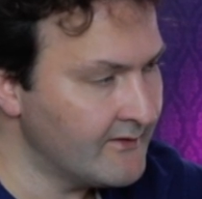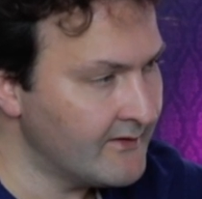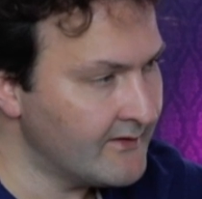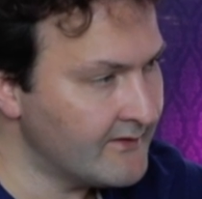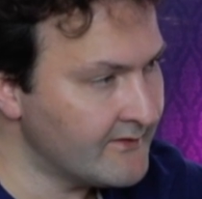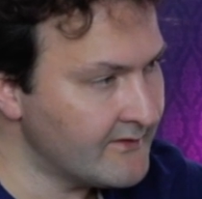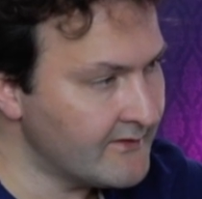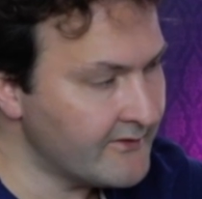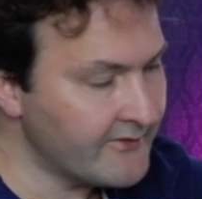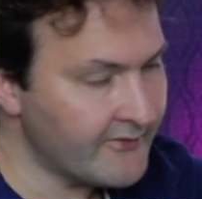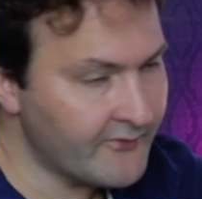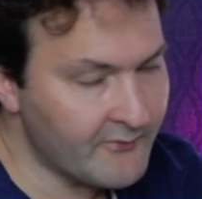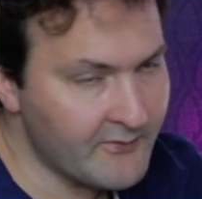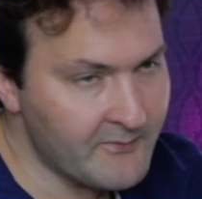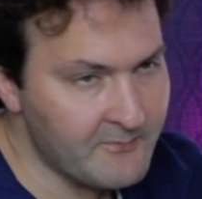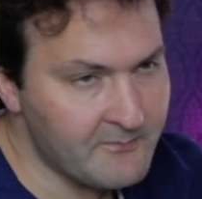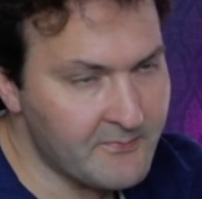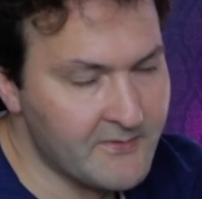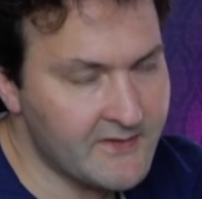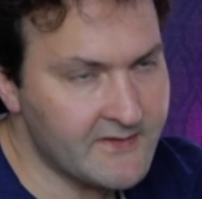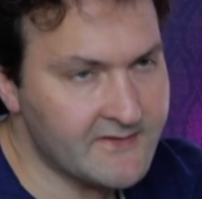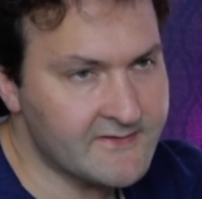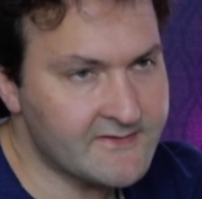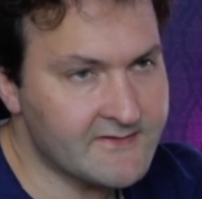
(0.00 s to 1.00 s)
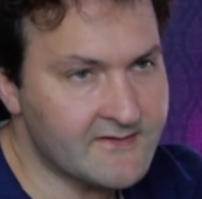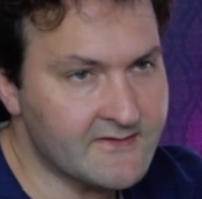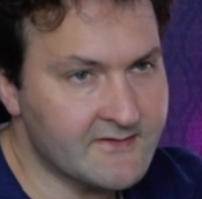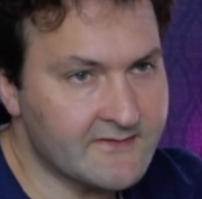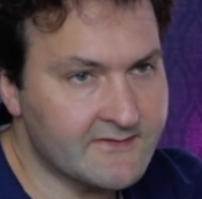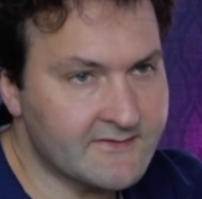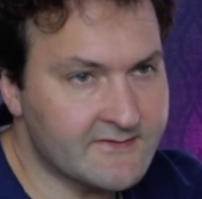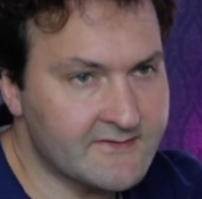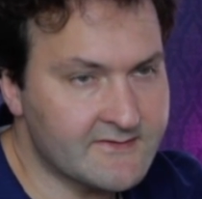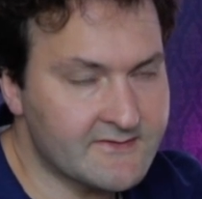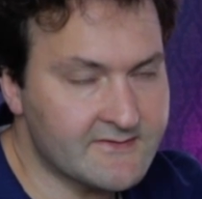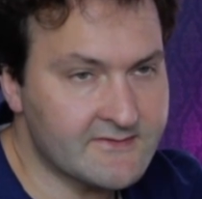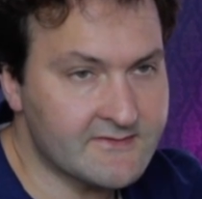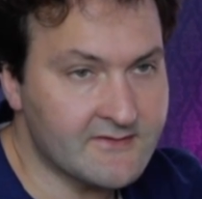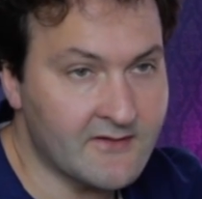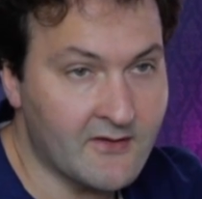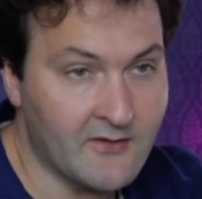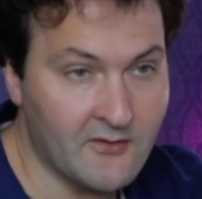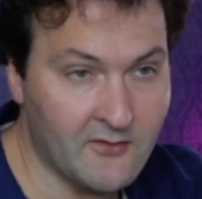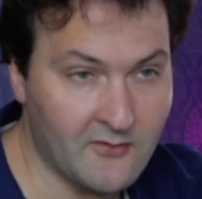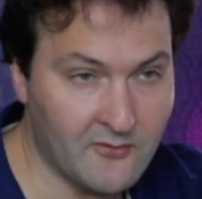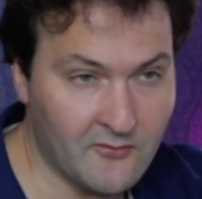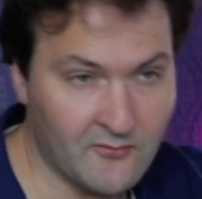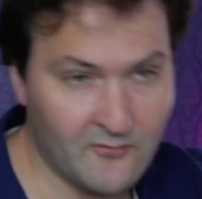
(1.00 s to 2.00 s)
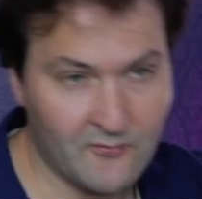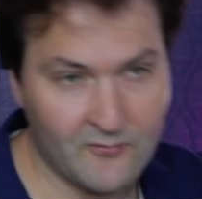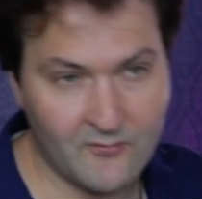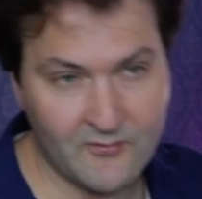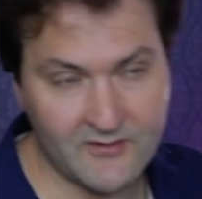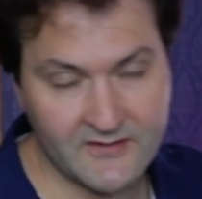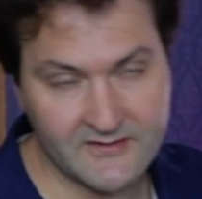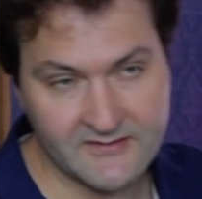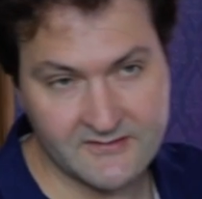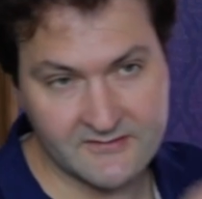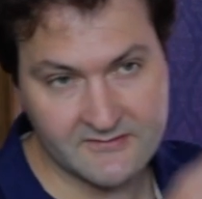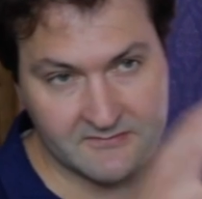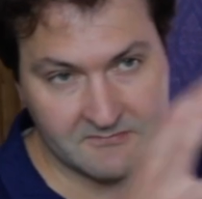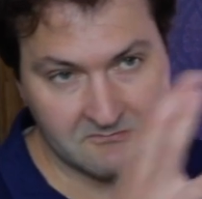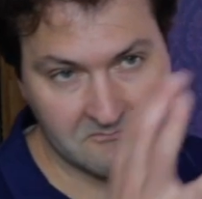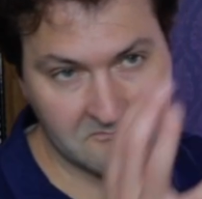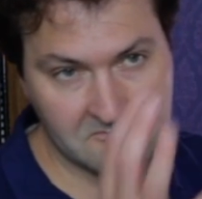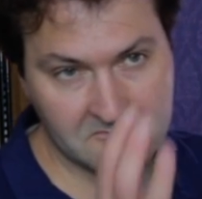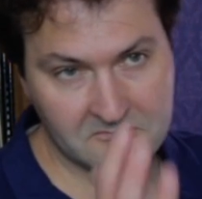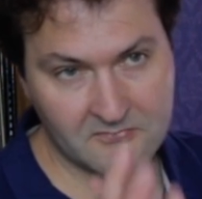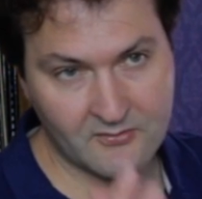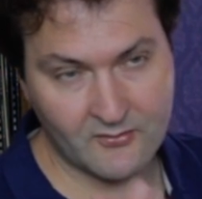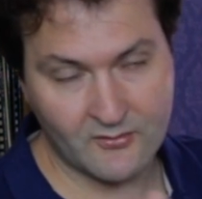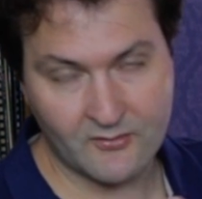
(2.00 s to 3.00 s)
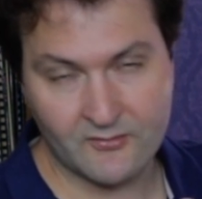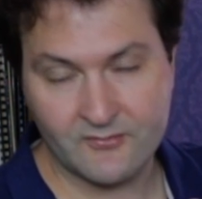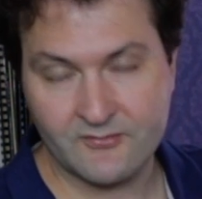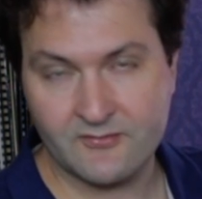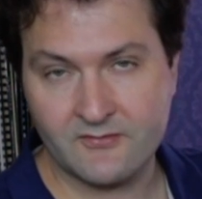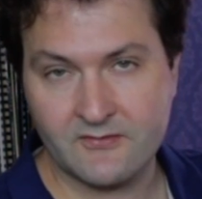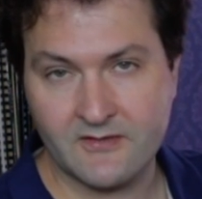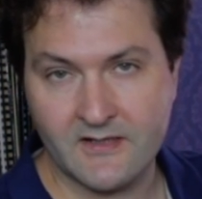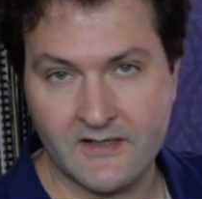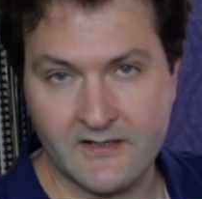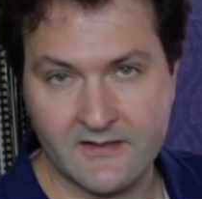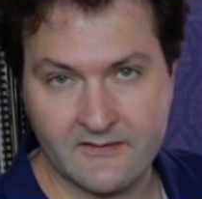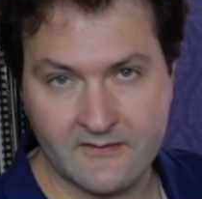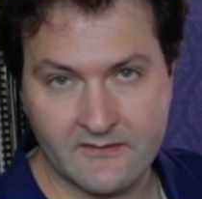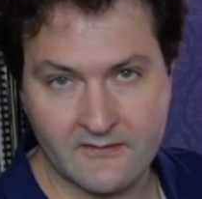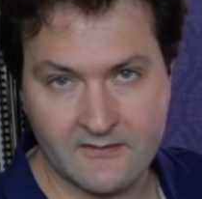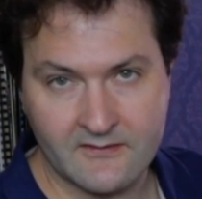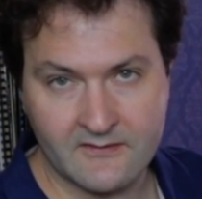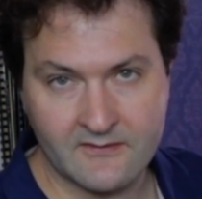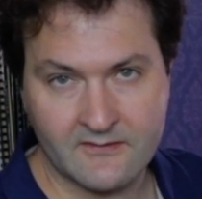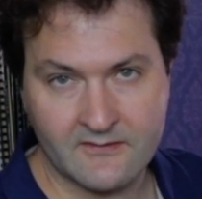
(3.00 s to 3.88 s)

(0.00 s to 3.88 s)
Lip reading: and there are three pieces which belong together.